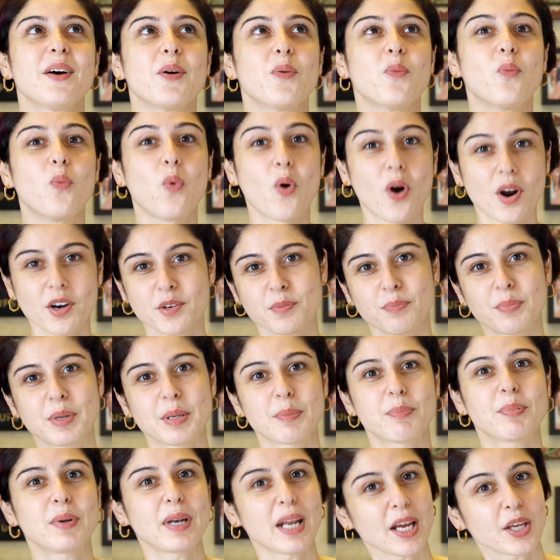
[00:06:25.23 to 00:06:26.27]
what
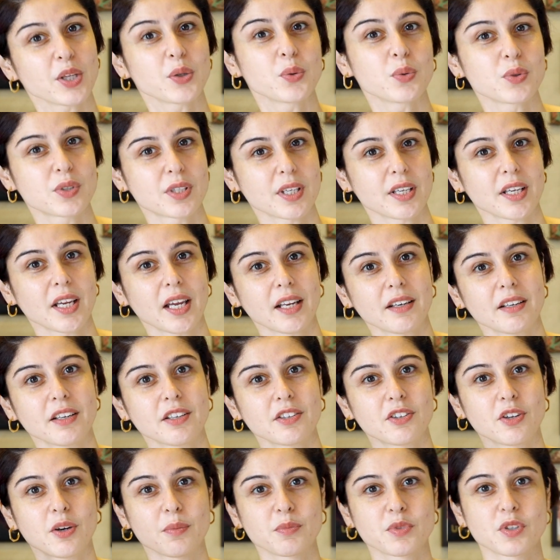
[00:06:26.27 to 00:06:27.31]
people are using, and in
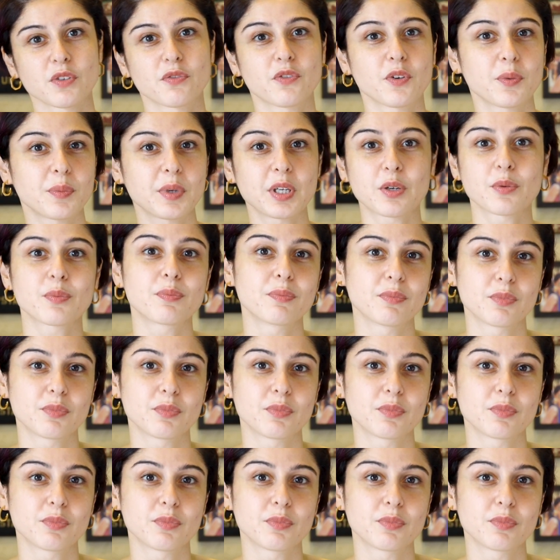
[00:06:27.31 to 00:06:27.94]
terms of for me